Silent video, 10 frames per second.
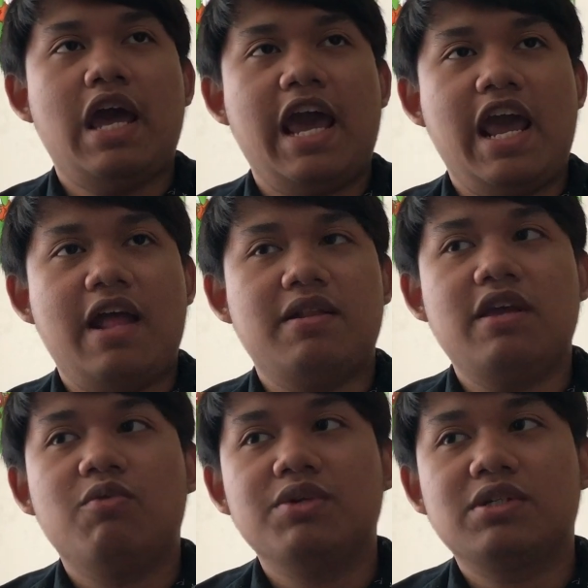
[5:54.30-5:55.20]

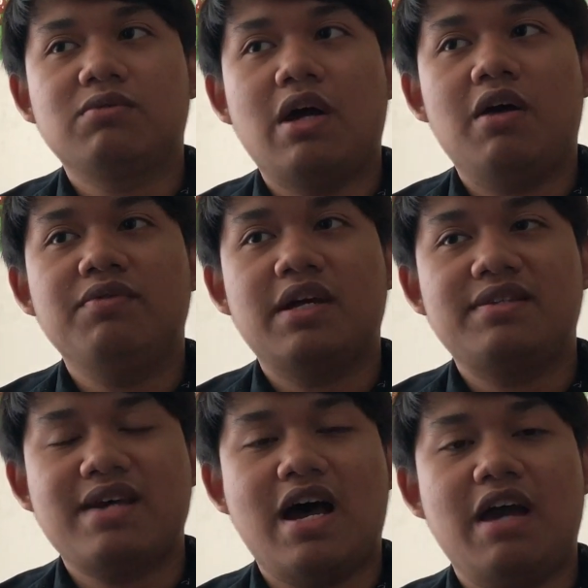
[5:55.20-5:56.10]
and it was around
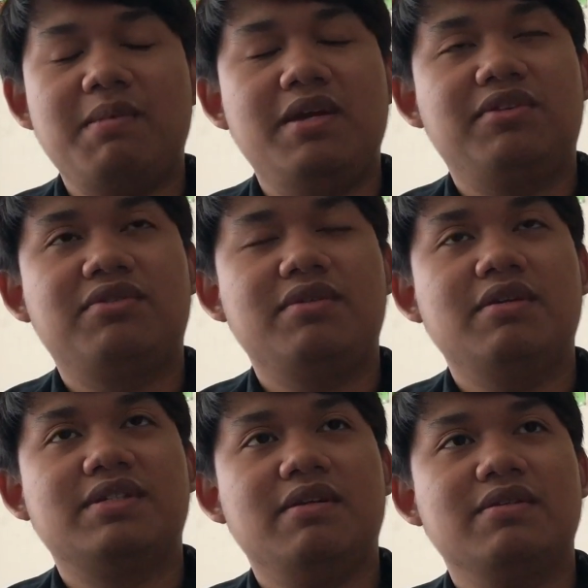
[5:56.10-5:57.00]
that time it
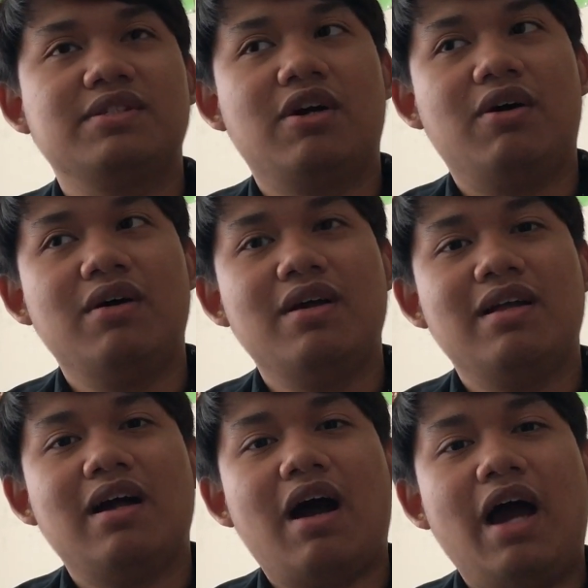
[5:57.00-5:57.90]
is in so
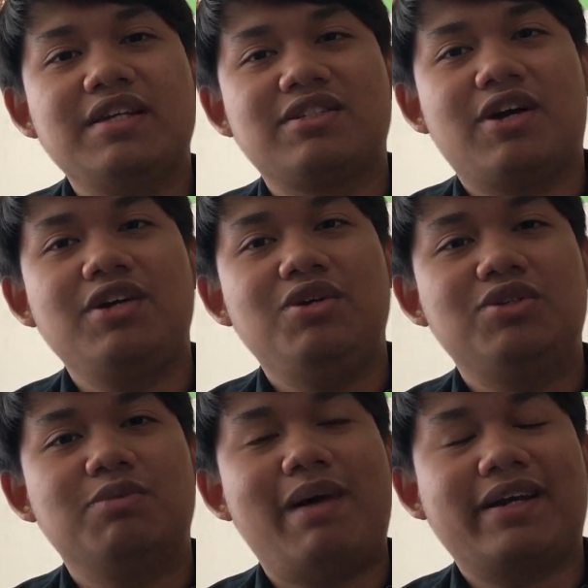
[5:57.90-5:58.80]
i started
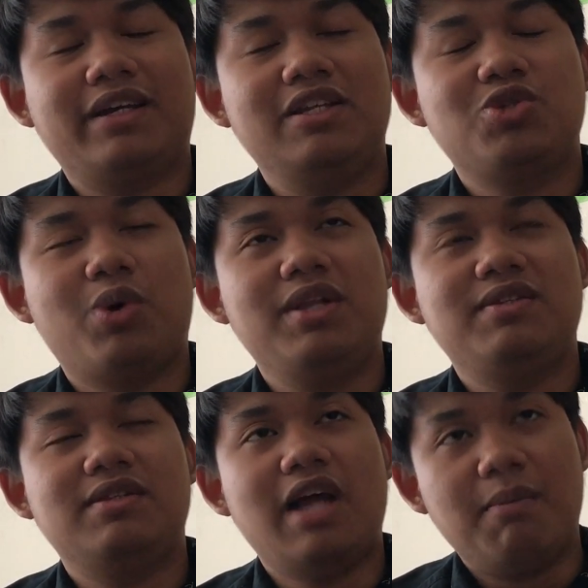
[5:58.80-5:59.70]
youtube back in 20
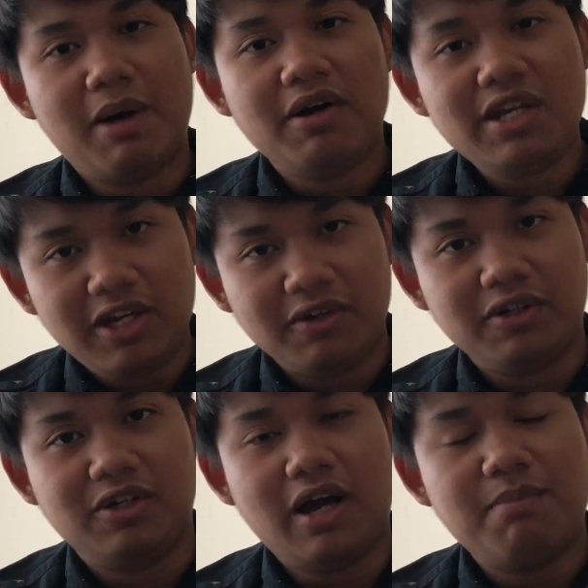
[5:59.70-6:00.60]
about a
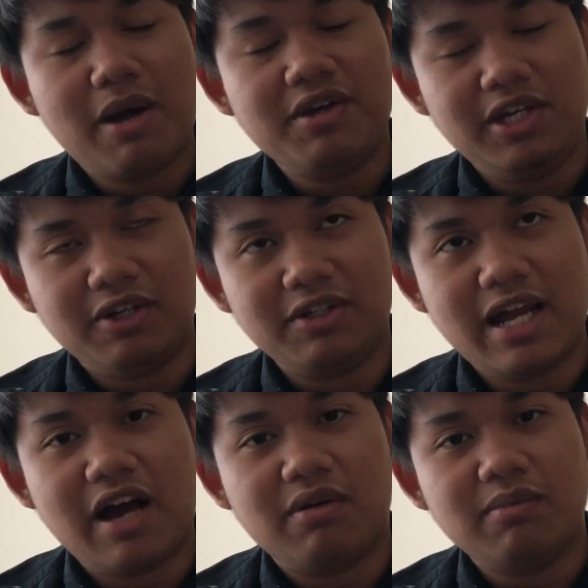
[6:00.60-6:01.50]
year about a year
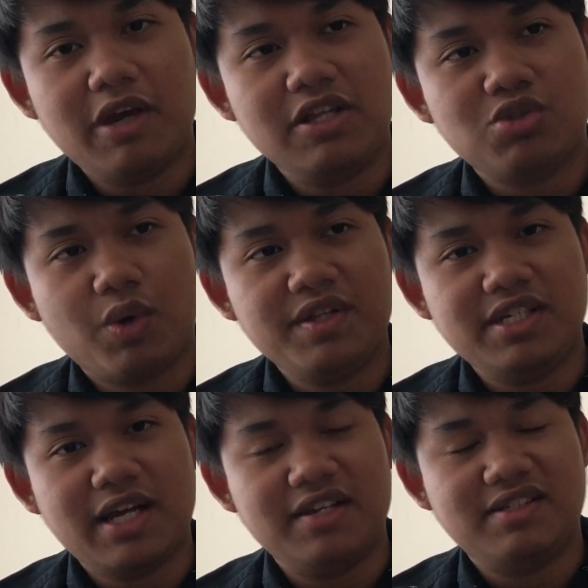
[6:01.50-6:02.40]
now in
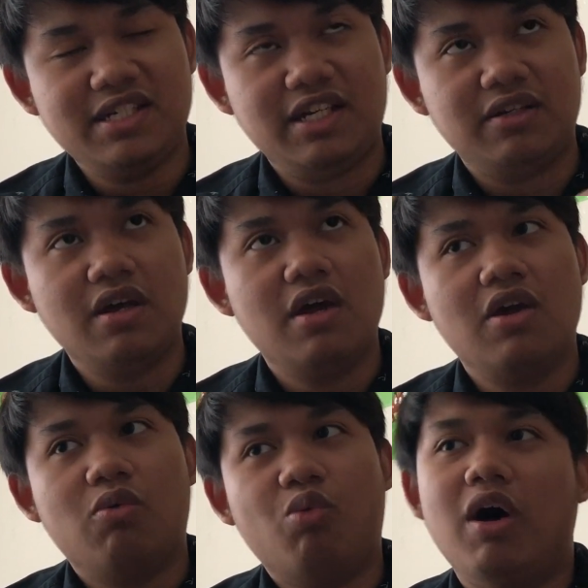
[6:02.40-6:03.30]
2019
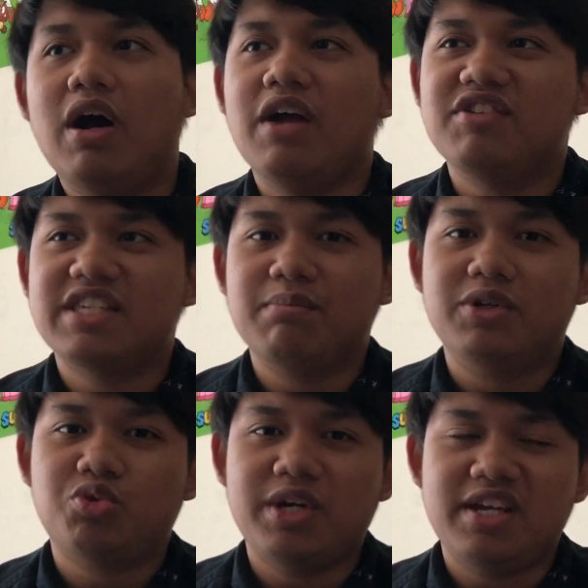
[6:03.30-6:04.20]
well december
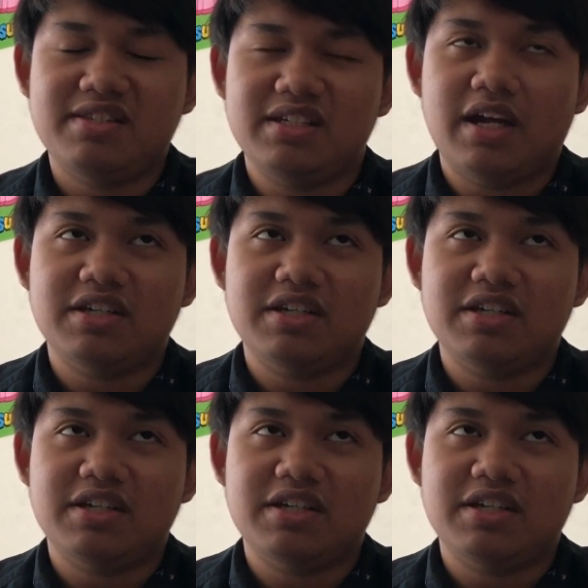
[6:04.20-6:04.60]
2018